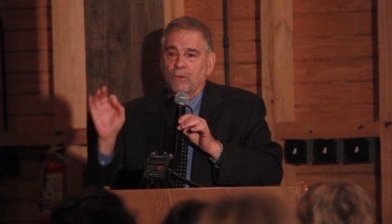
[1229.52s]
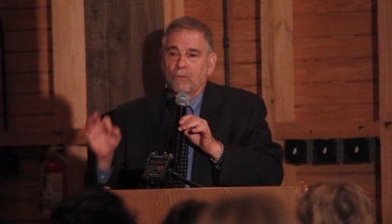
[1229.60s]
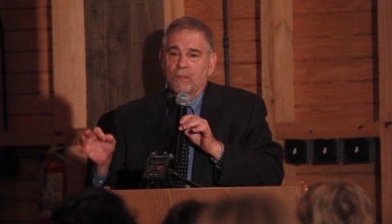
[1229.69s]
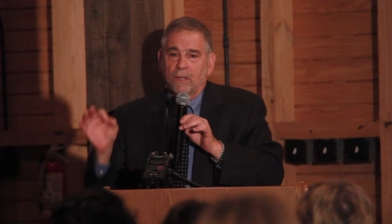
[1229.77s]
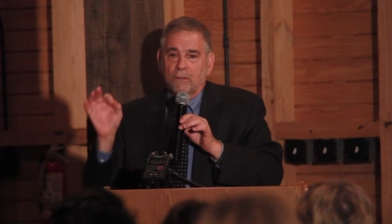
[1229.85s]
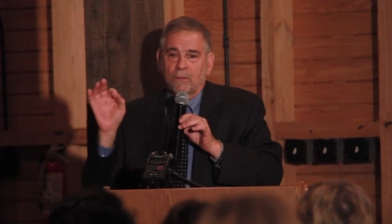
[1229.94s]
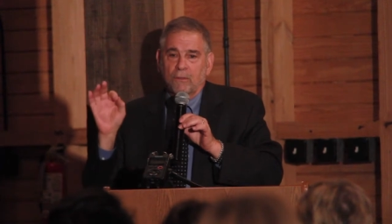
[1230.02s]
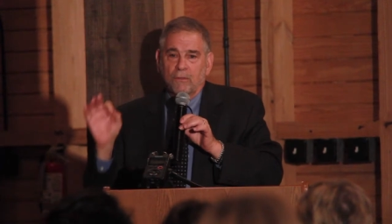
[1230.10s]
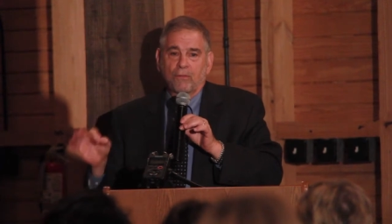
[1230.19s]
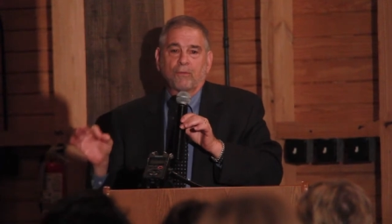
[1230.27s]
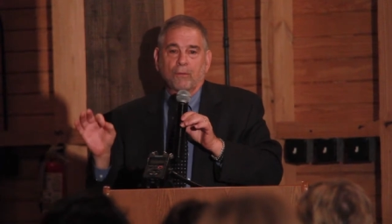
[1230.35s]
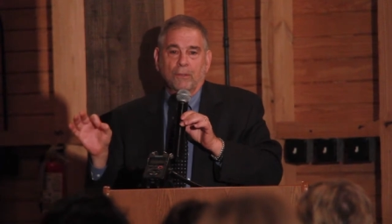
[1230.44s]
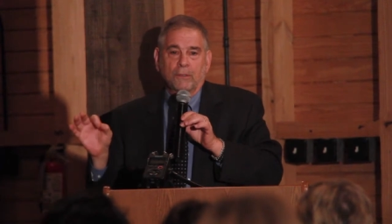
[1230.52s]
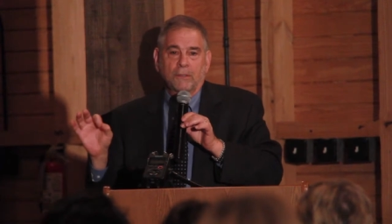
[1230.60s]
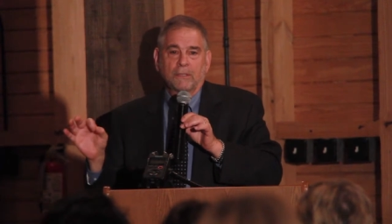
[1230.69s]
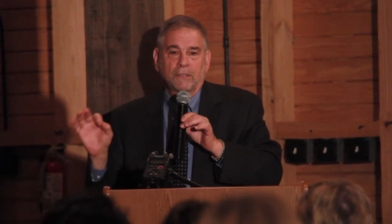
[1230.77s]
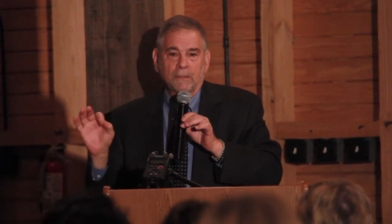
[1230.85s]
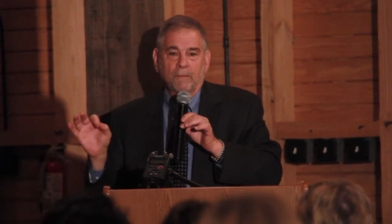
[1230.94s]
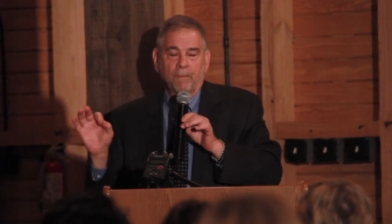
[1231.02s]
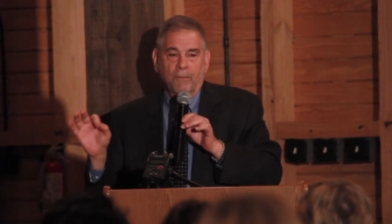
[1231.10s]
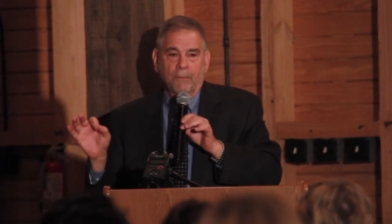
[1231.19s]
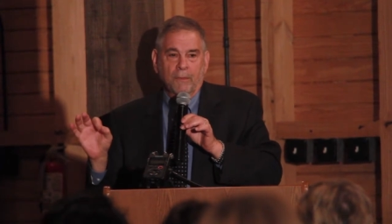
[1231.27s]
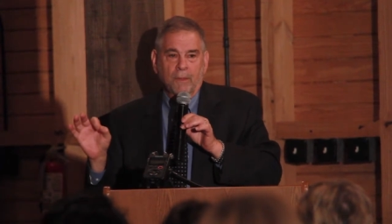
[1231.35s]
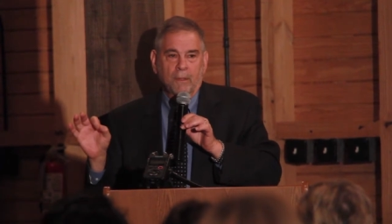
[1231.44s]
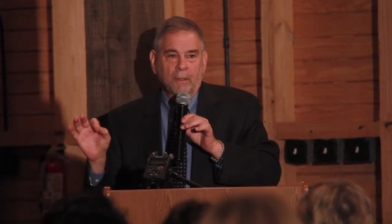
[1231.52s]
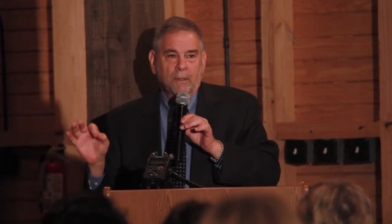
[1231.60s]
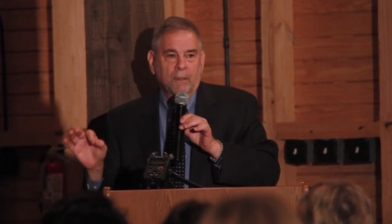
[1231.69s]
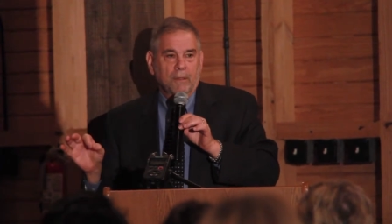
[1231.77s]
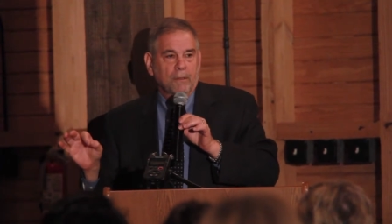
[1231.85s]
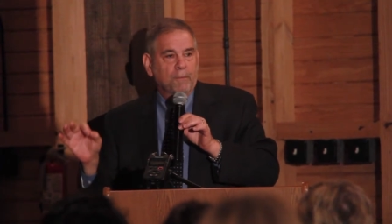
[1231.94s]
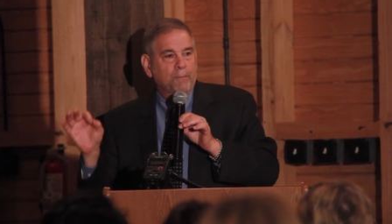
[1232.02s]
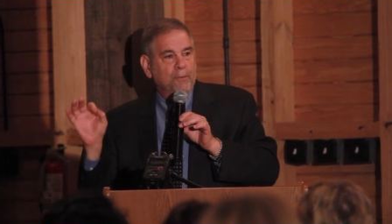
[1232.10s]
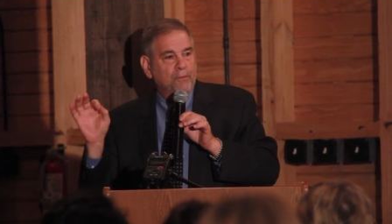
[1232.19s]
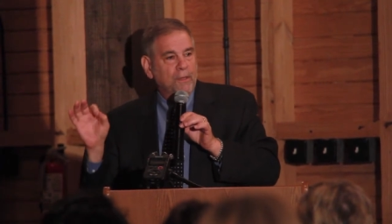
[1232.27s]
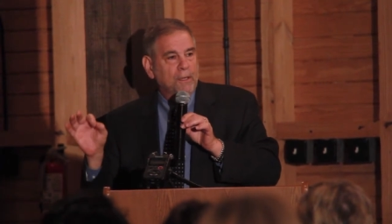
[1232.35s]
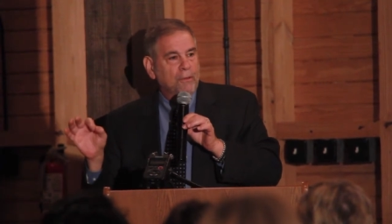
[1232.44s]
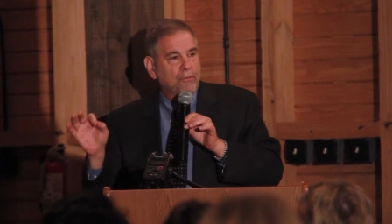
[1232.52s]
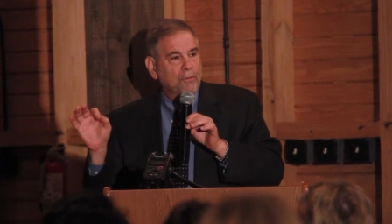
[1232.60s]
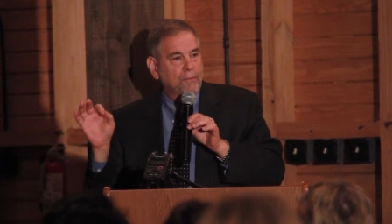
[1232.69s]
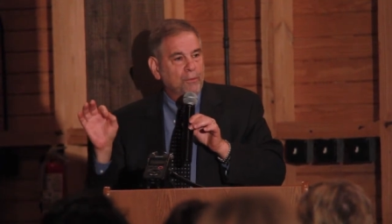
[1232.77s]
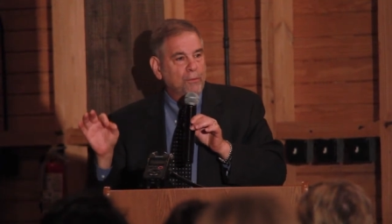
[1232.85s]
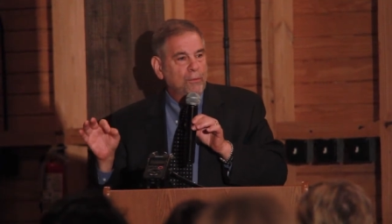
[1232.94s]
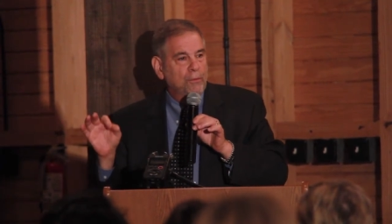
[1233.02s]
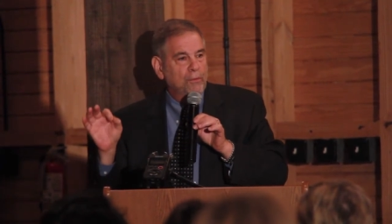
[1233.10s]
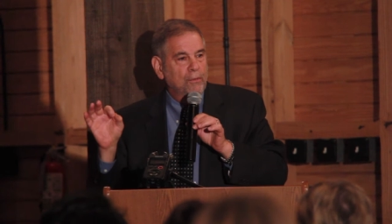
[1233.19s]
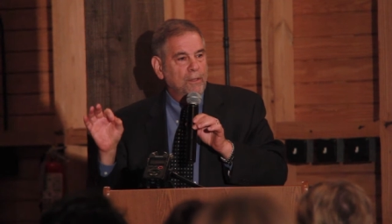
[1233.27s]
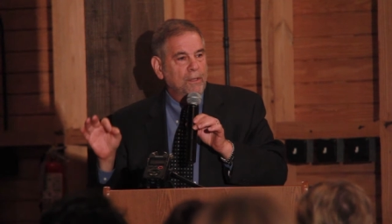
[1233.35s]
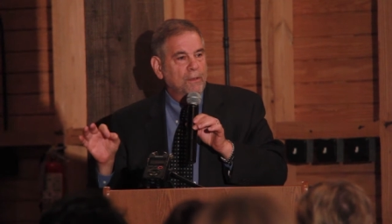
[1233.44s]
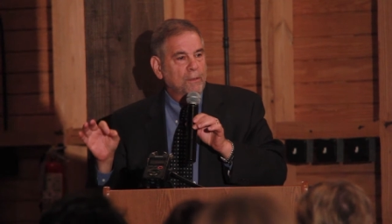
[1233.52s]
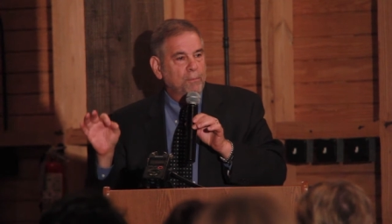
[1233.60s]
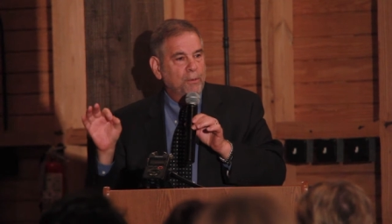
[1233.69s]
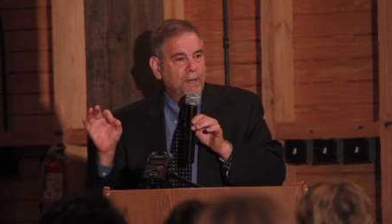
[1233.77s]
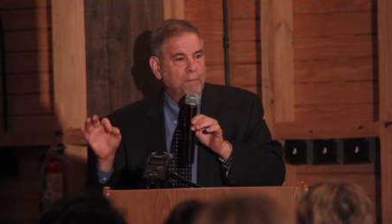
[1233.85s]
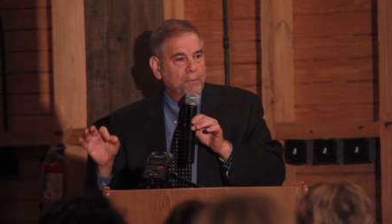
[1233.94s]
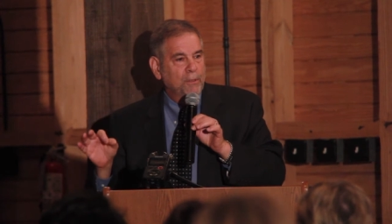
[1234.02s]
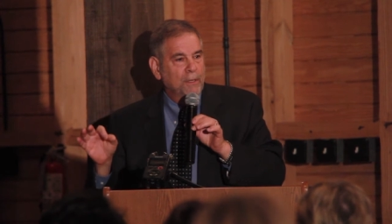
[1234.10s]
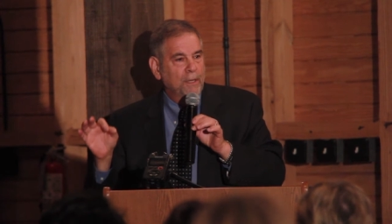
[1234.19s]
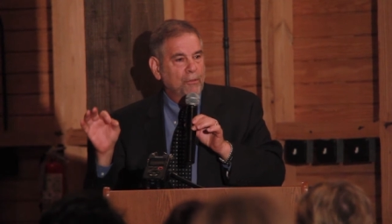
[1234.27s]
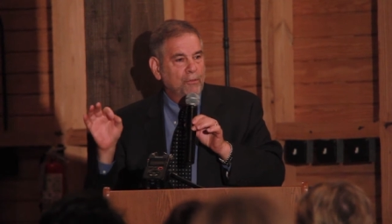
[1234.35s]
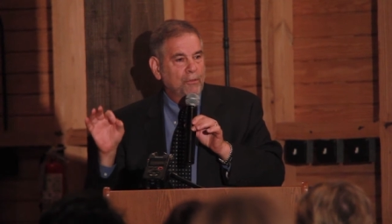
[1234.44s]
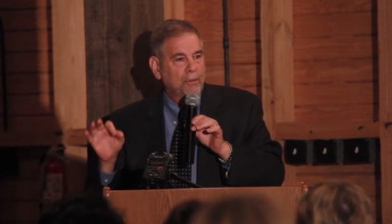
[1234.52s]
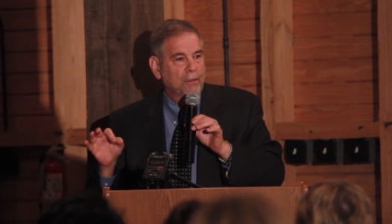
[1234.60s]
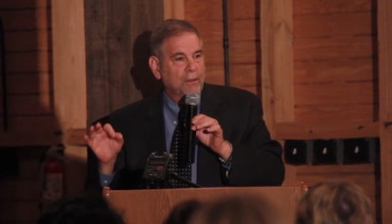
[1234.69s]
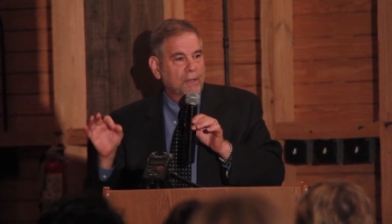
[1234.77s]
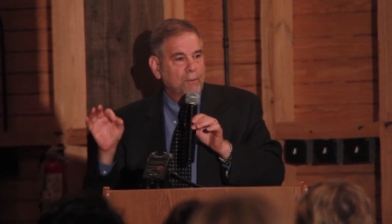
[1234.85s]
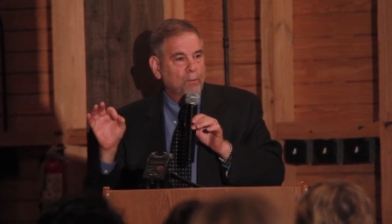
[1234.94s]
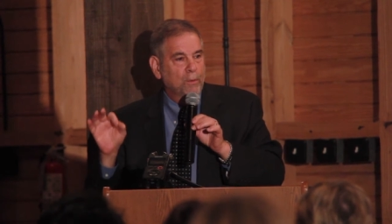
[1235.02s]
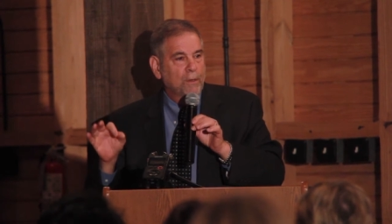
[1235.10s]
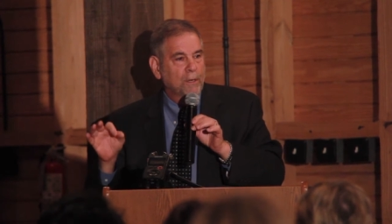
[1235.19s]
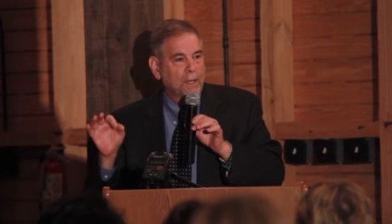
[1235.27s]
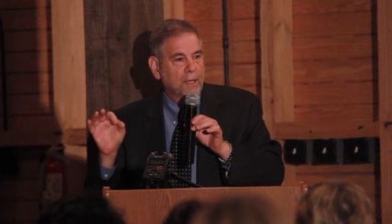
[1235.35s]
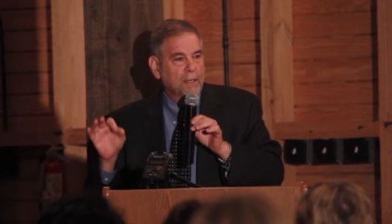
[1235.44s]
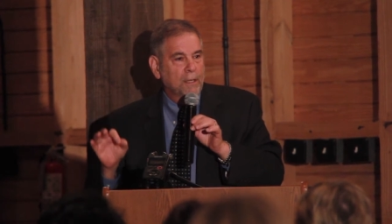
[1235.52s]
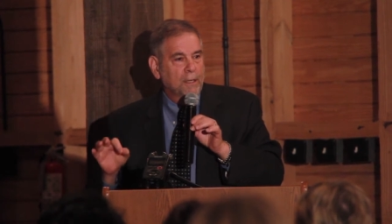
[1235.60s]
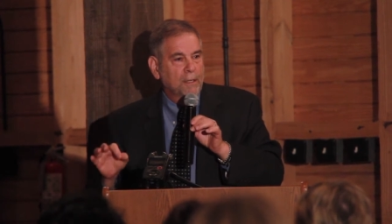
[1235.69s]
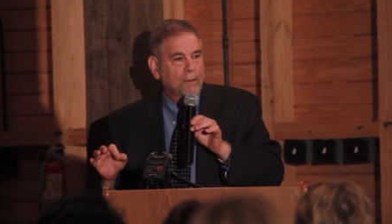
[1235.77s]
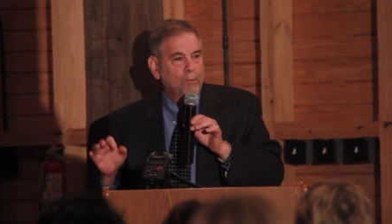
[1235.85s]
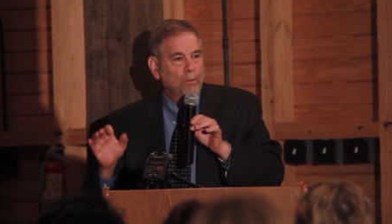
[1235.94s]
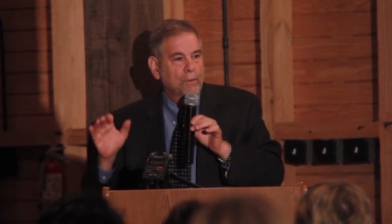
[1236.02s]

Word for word: was not destroyed, the percentage of Jews in the population that were annihilated